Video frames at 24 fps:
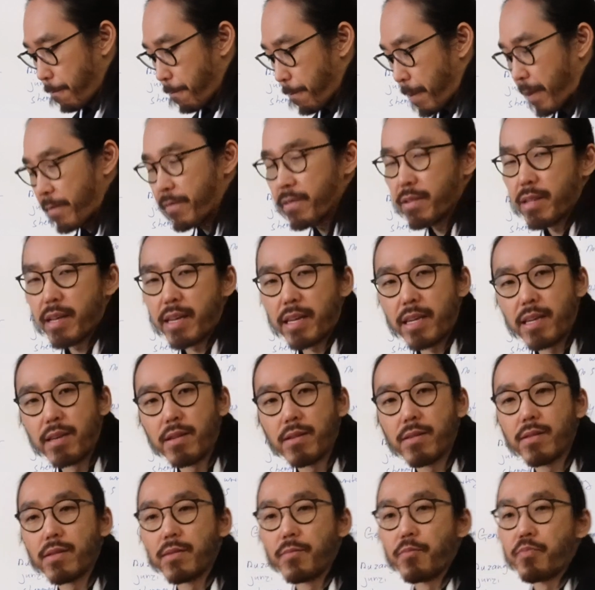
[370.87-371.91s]
I feel like
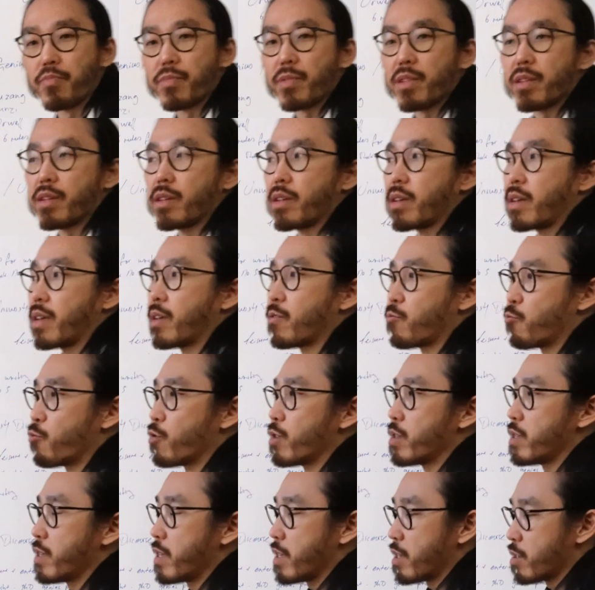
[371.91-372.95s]
here it
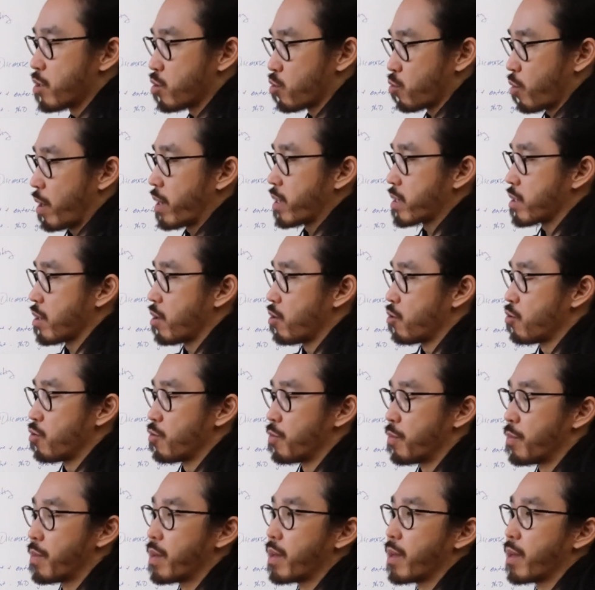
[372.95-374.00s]
really strikes home